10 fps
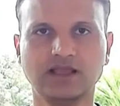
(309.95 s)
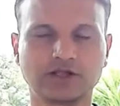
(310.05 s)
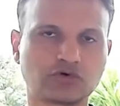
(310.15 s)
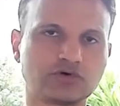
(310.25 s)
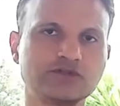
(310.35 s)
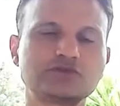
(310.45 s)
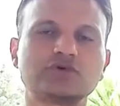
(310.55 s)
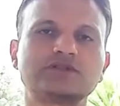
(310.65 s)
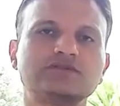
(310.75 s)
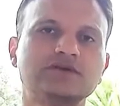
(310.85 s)
According
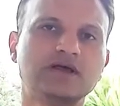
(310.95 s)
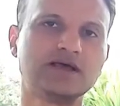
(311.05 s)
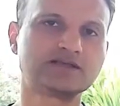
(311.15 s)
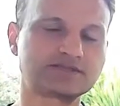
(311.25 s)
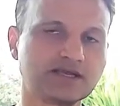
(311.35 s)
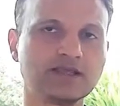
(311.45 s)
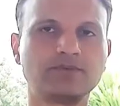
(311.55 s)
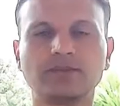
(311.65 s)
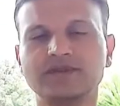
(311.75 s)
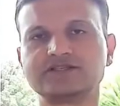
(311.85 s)
to a study
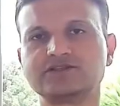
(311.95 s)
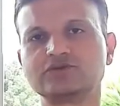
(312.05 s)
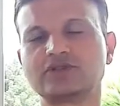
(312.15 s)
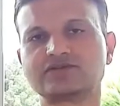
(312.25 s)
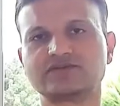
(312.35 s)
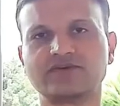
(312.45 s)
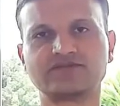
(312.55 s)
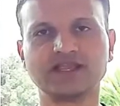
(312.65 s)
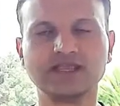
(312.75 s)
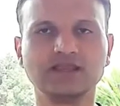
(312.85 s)
published in
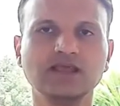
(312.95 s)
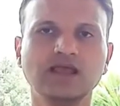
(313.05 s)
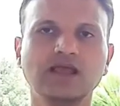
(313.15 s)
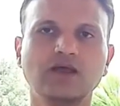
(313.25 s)
2015,